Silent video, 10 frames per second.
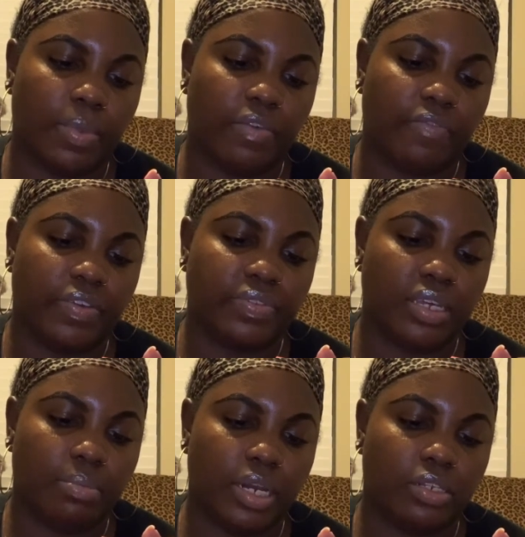In
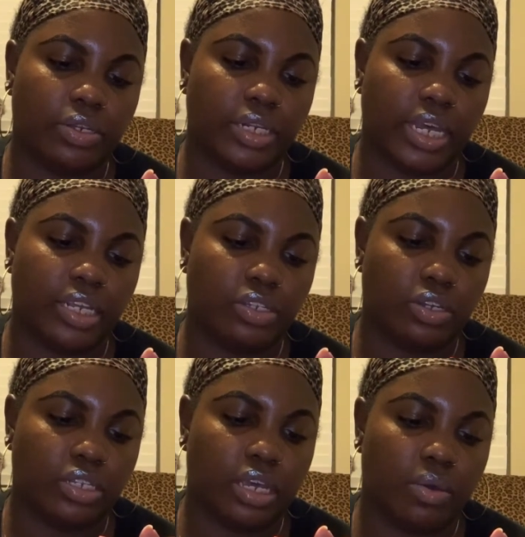15 minutes or less, your
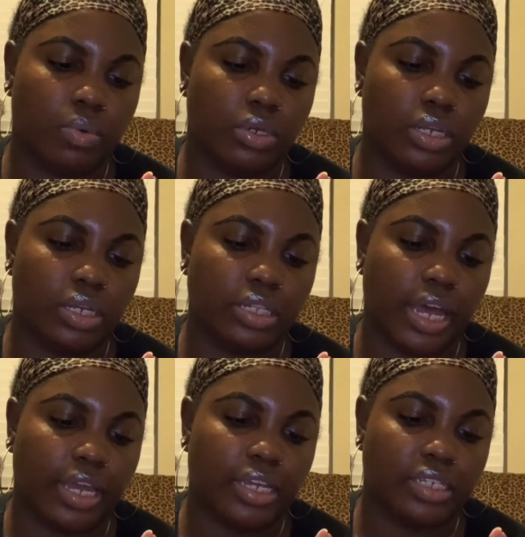skin will look
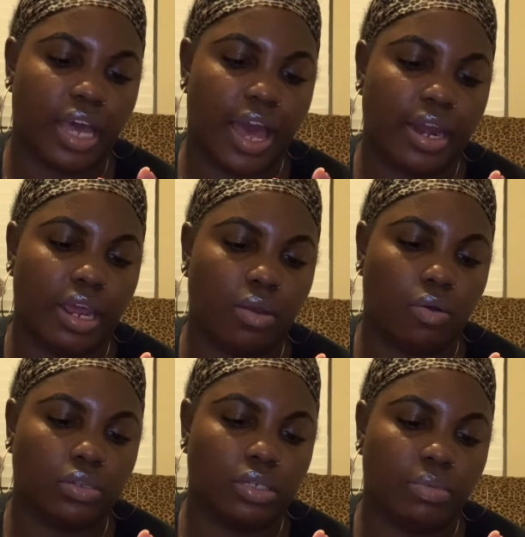like it's had an
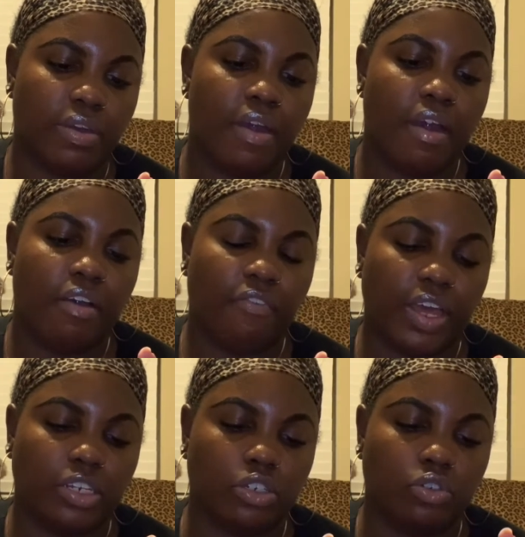ultimate
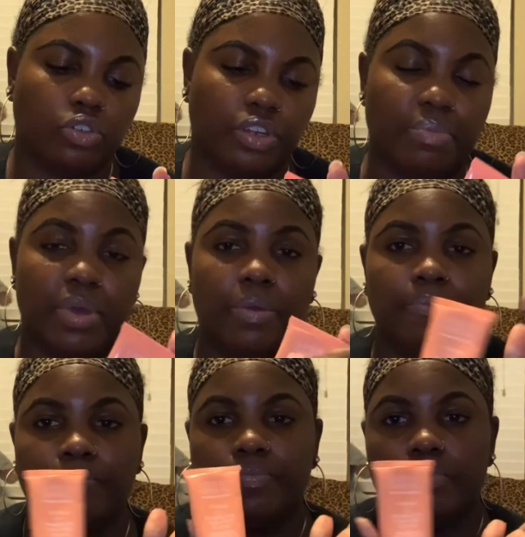facial treatment.
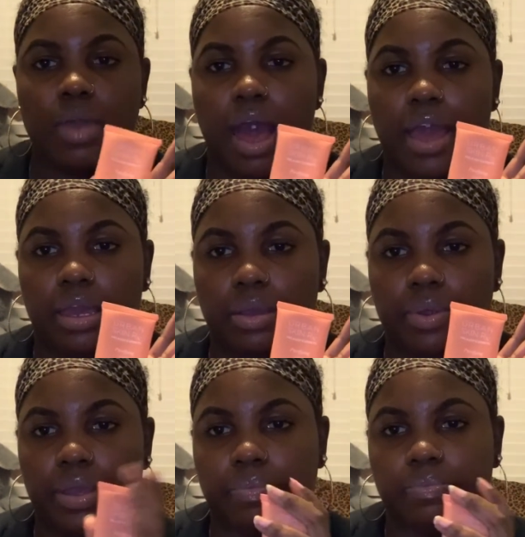I agree.